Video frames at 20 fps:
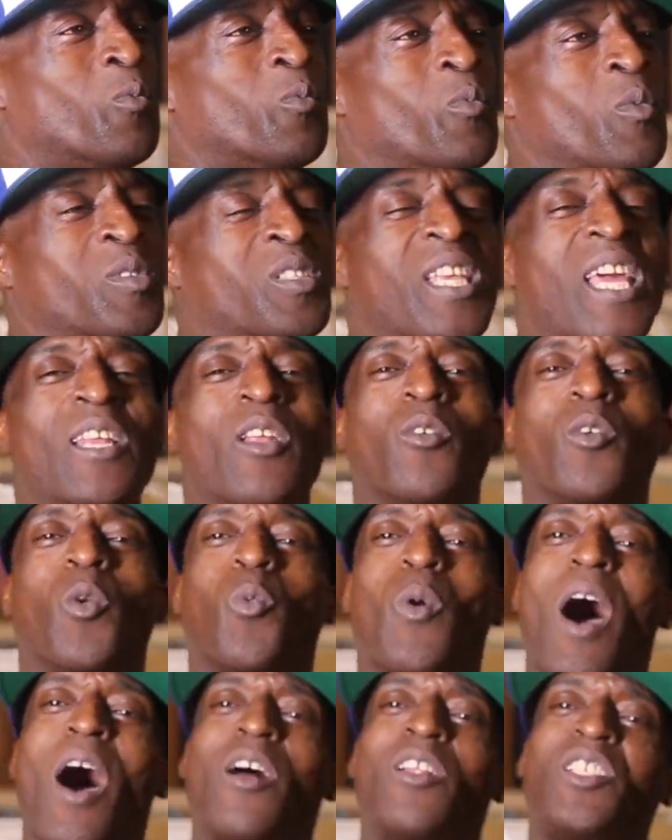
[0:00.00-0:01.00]
we stand on the
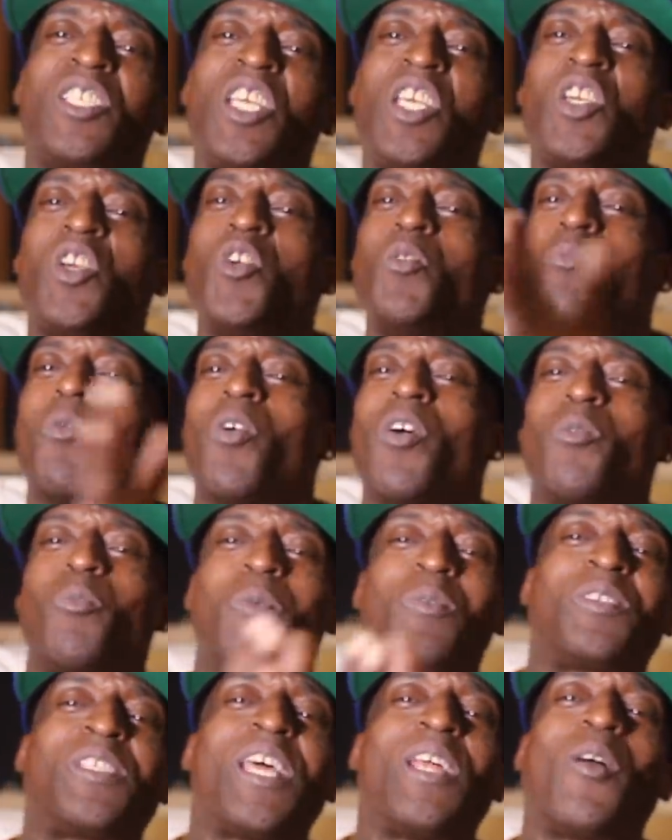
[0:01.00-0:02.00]
wall, GQ boys,
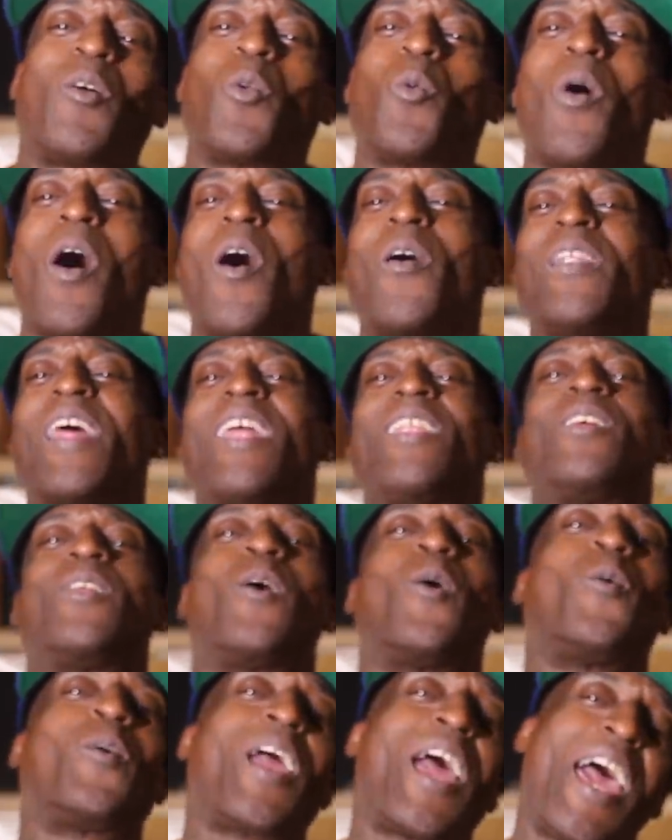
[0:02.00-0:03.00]
we stand on the wall, and our
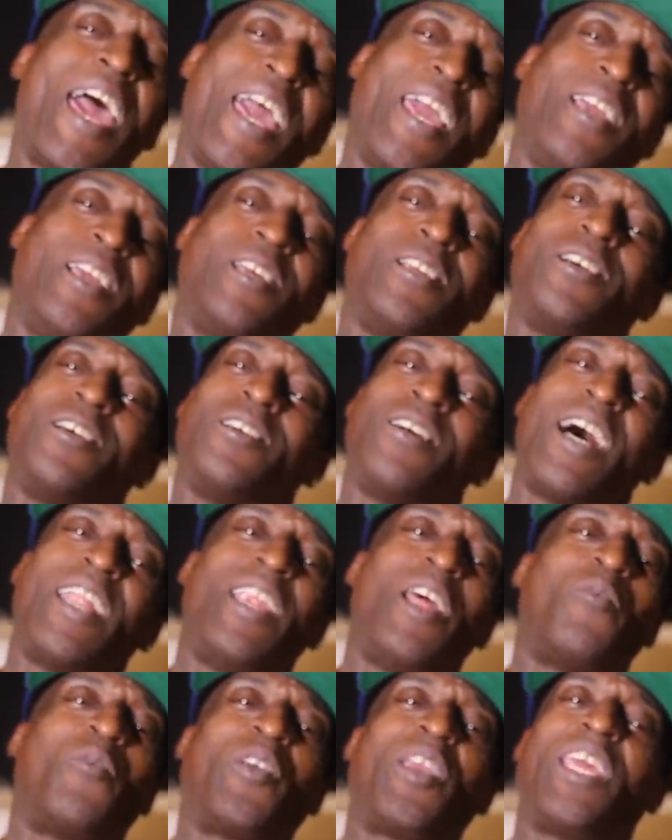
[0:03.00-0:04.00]
little old gang, you know. I
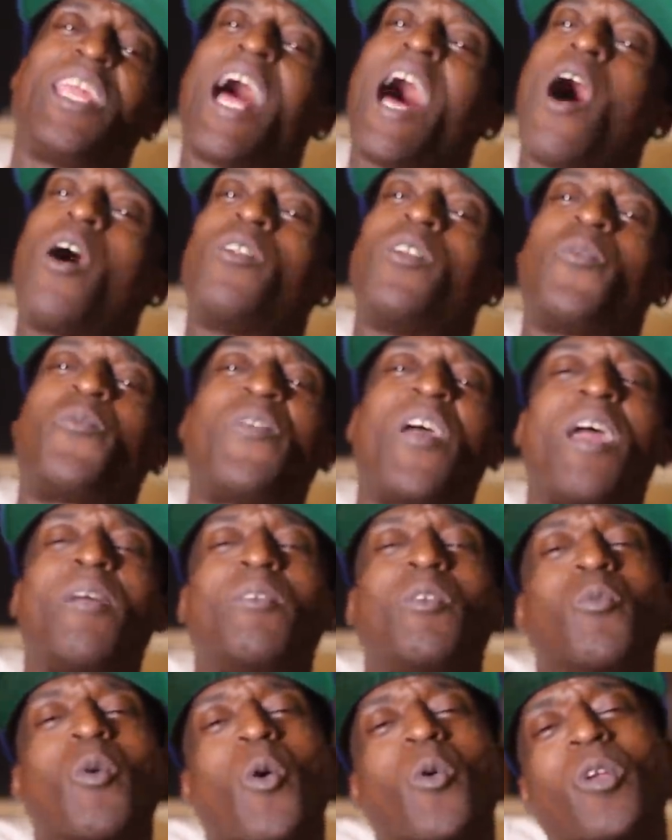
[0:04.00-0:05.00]
never get all the
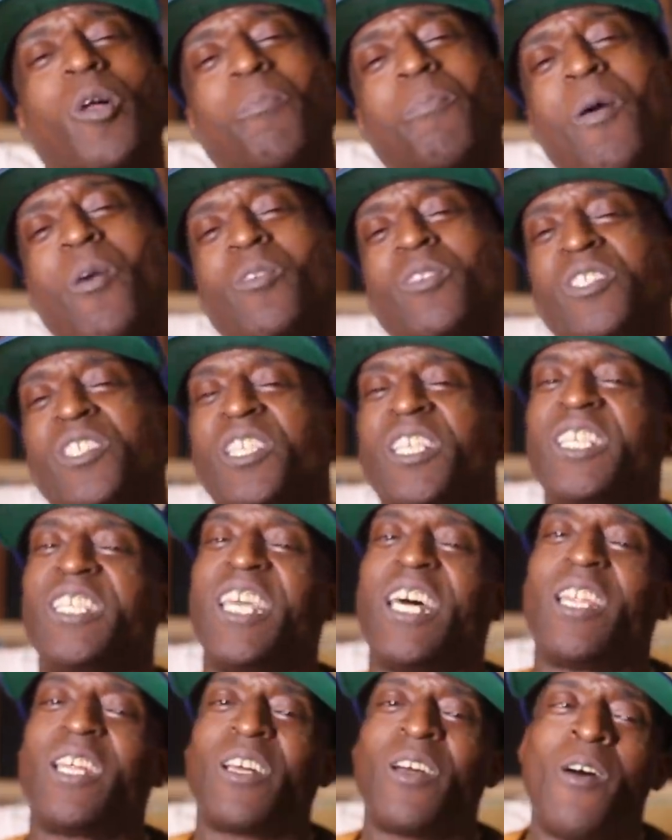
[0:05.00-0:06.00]
family rolled up on us in a
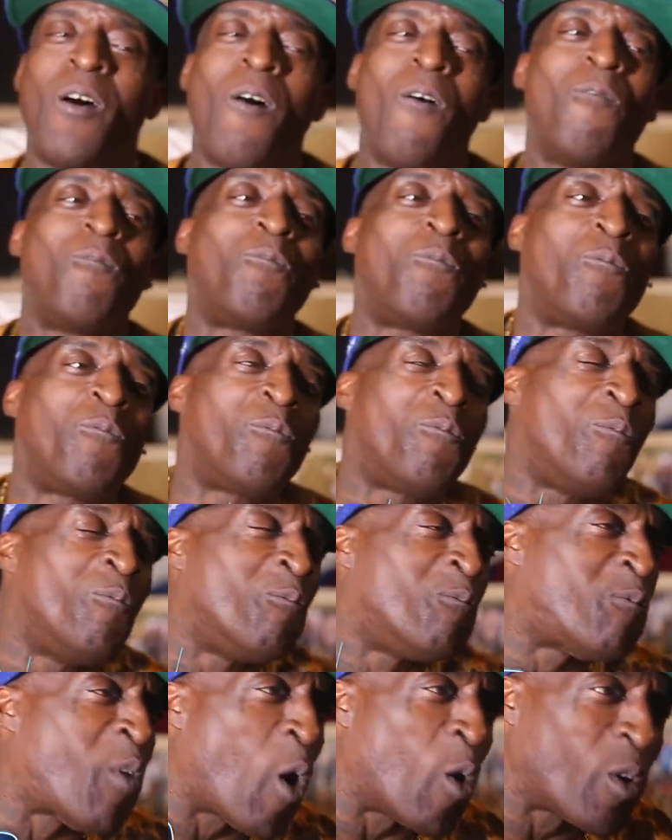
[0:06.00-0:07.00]
yellow
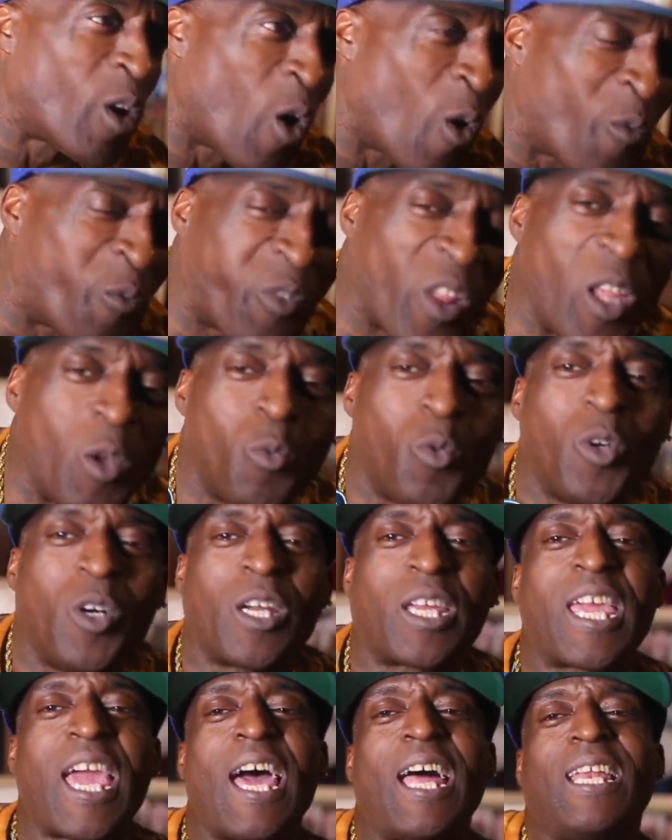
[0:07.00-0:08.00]
photo
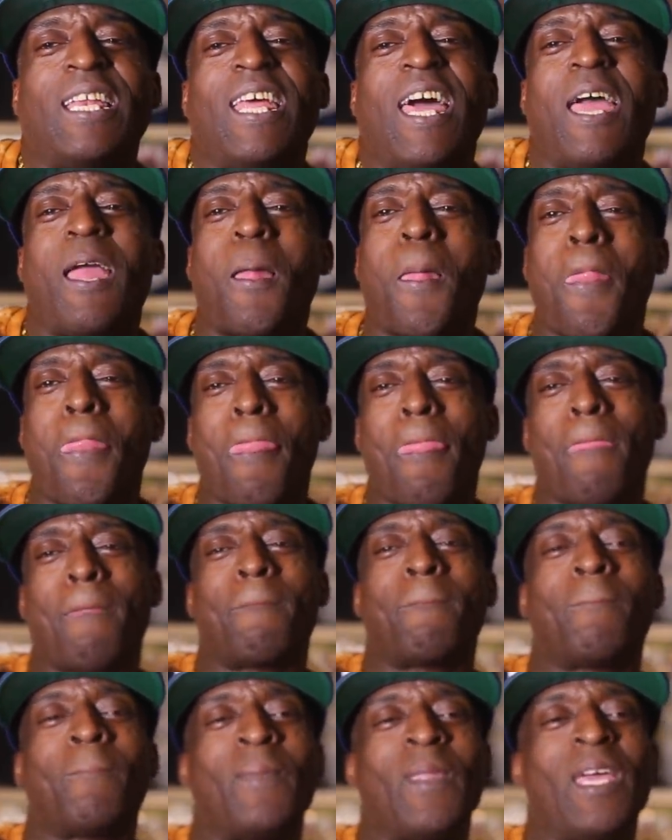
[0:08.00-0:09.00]
Fleetwood Cadillac.
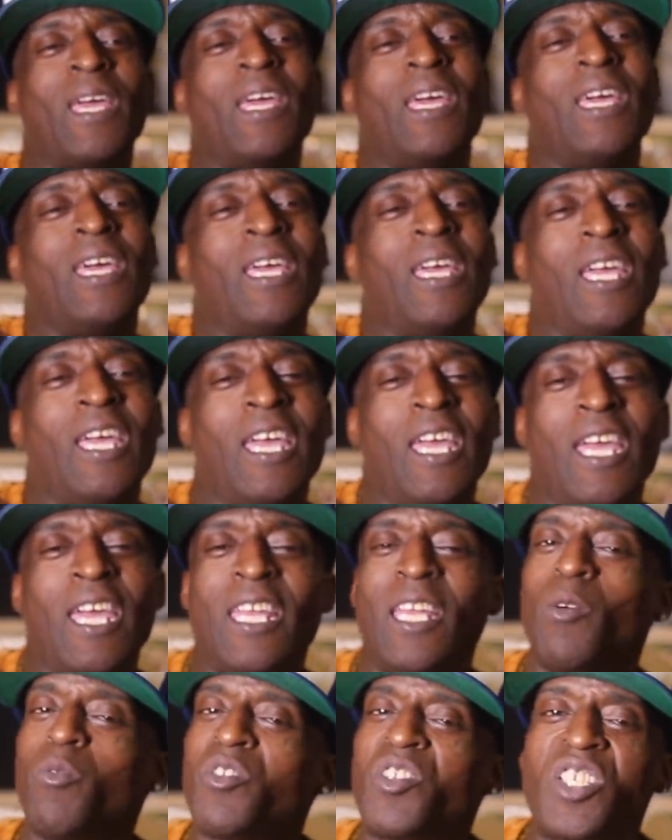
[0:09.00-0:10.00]

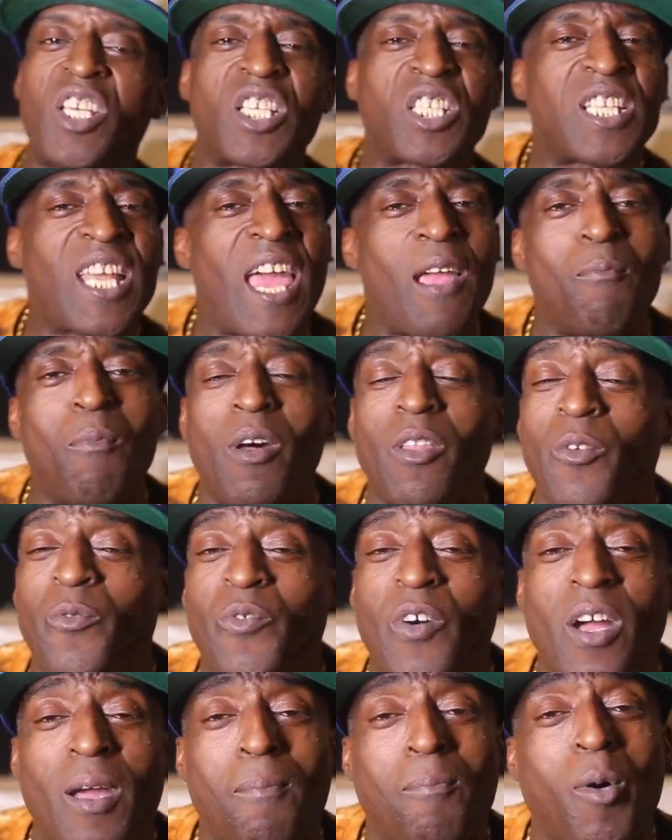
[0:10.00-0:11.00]
And it was just like
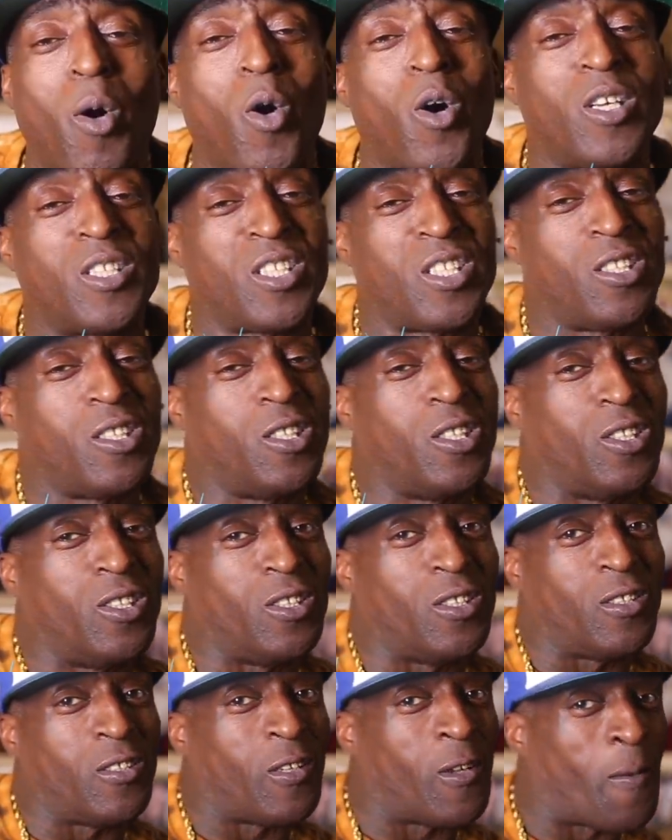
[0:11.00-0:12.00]
motherfucking boys in the
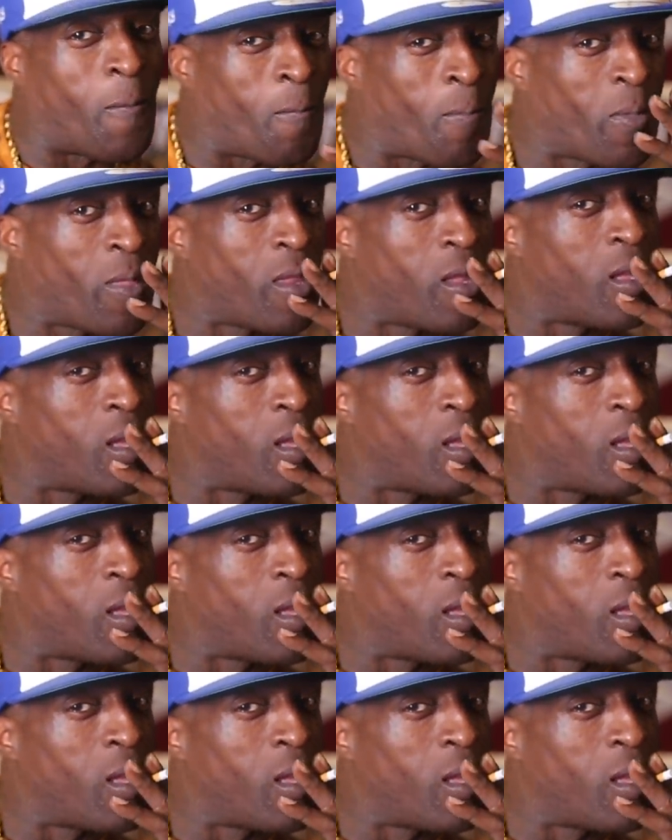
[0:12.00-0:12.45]
hood. Right.